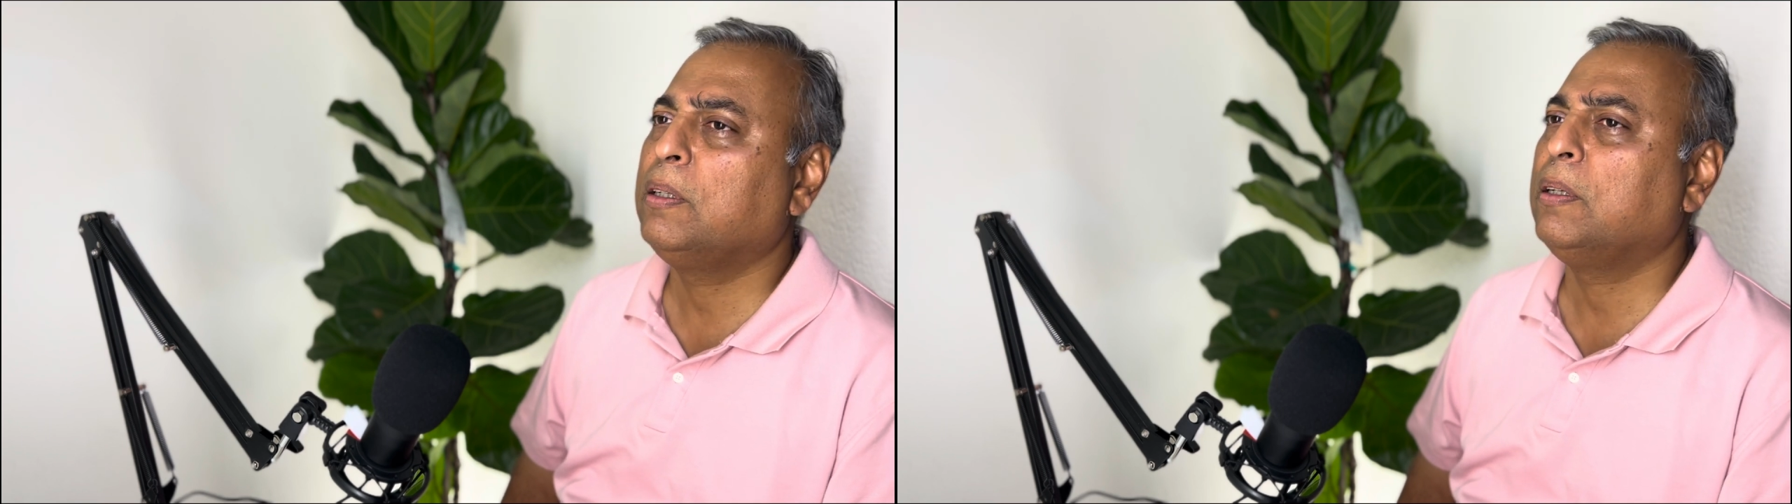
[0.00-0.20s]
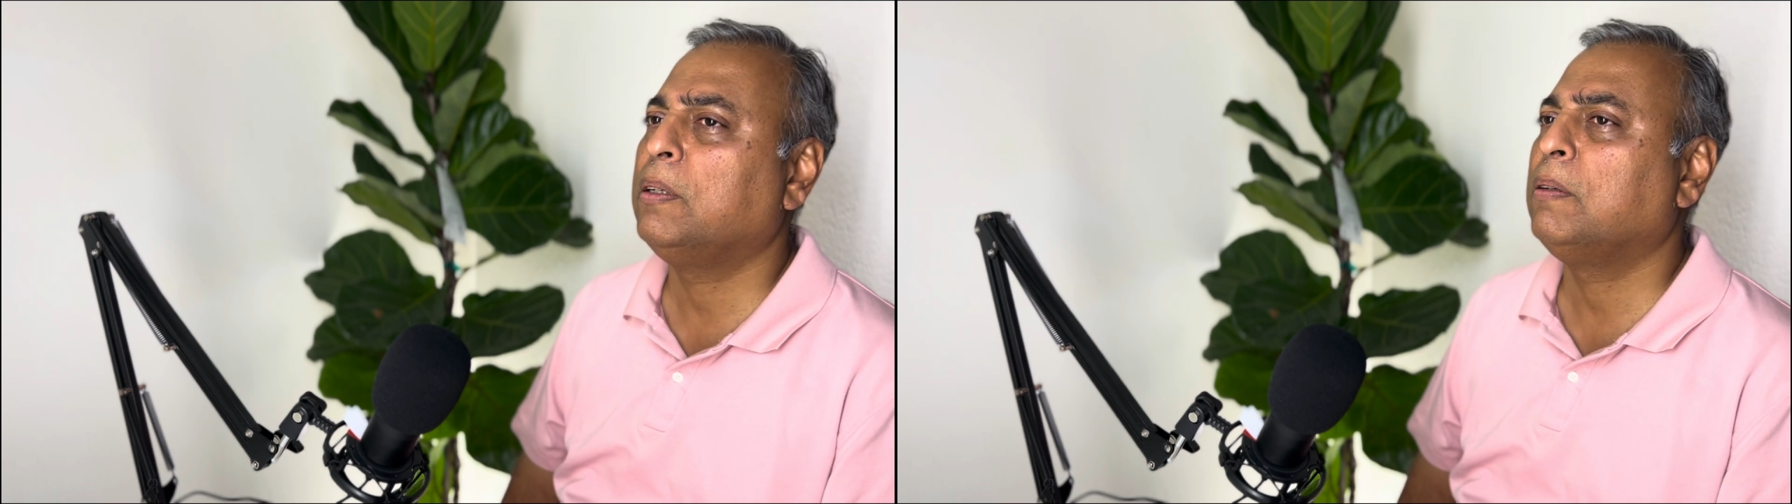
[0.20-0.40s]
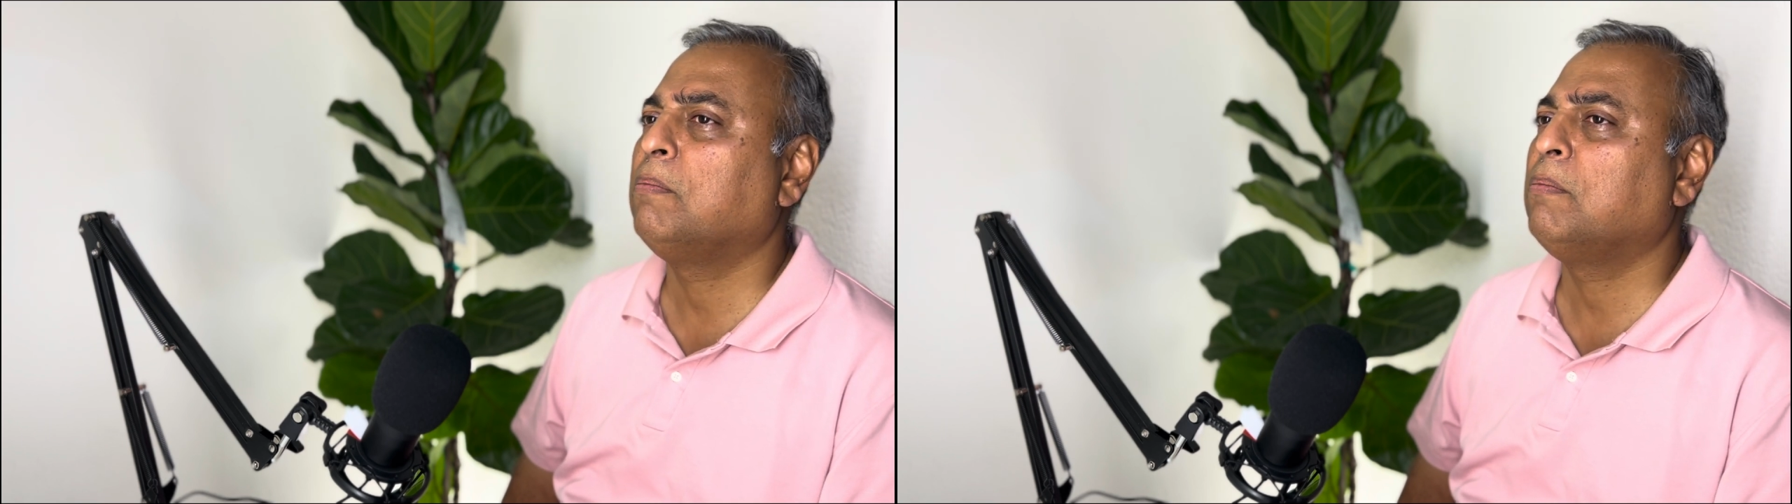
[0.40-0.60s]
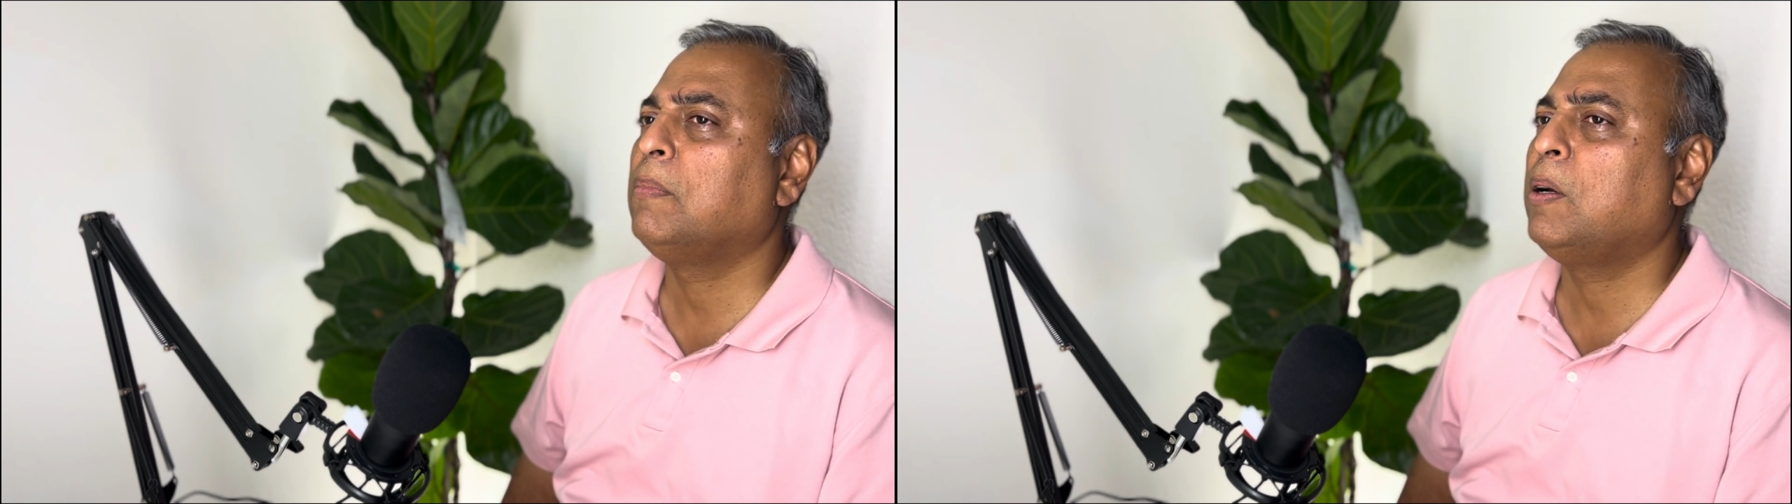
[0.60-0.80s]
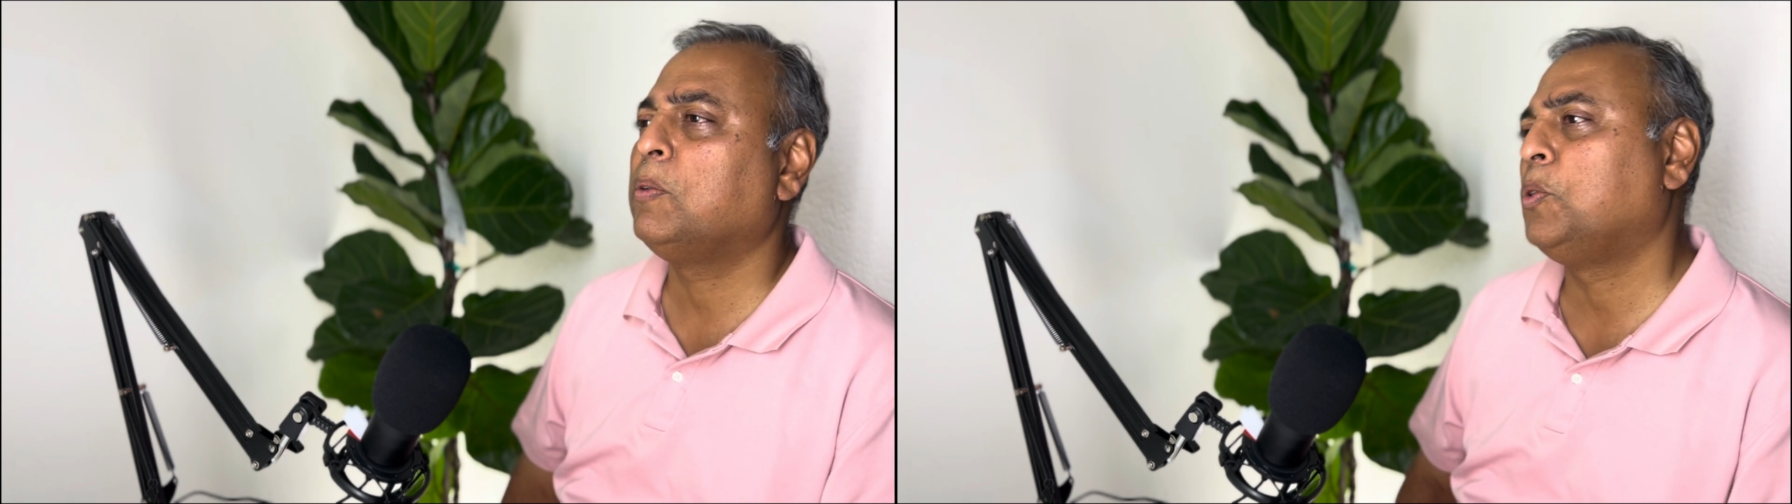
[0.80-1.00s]

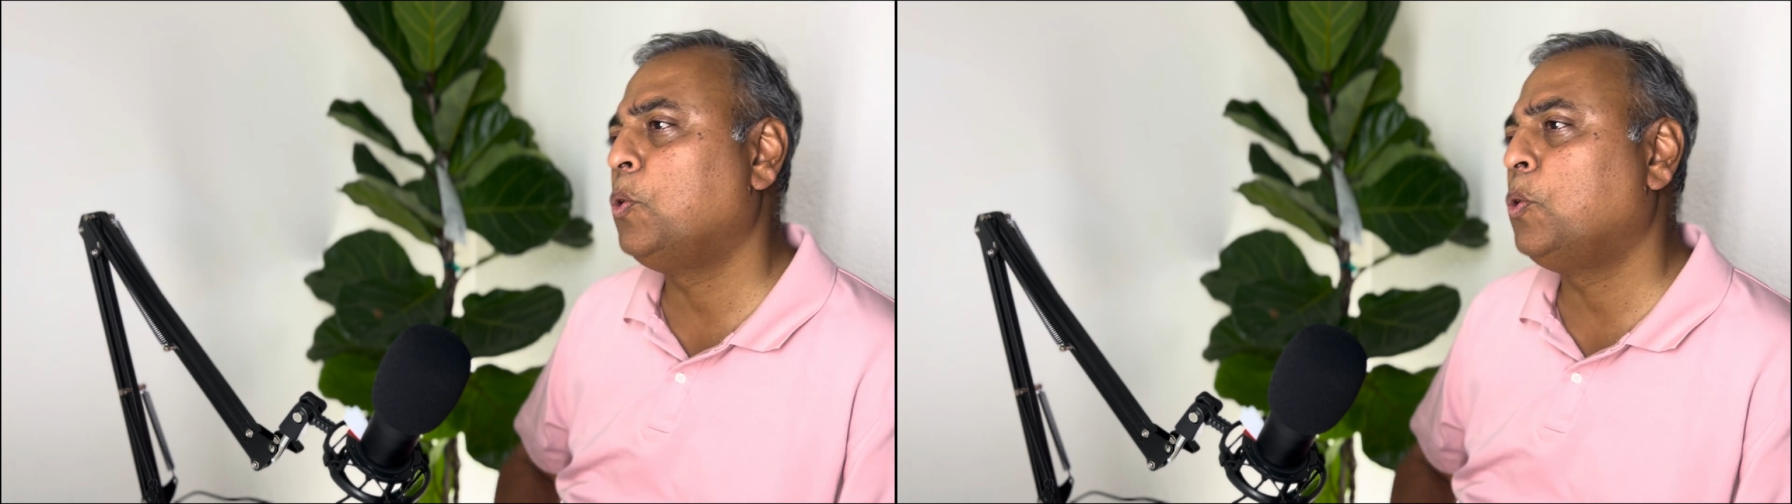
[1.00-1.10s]
I was